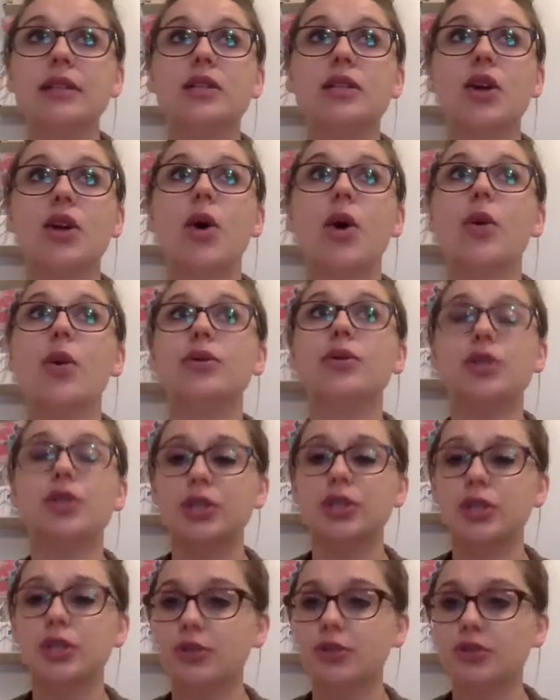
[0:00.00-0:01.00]
So
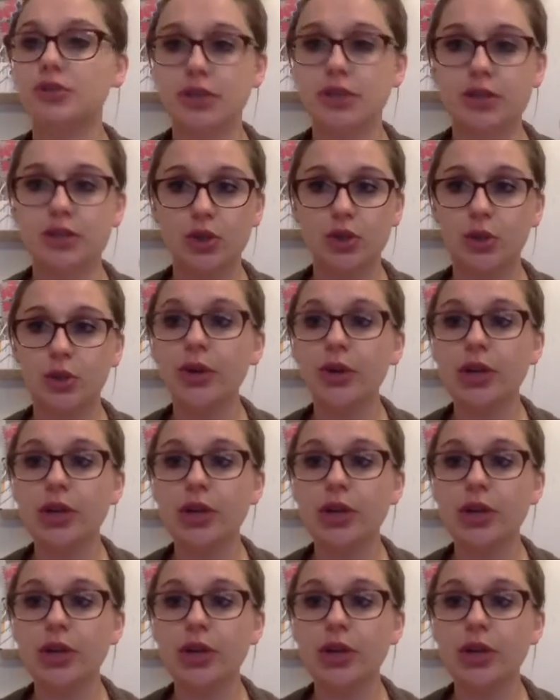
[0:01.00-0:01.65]
just do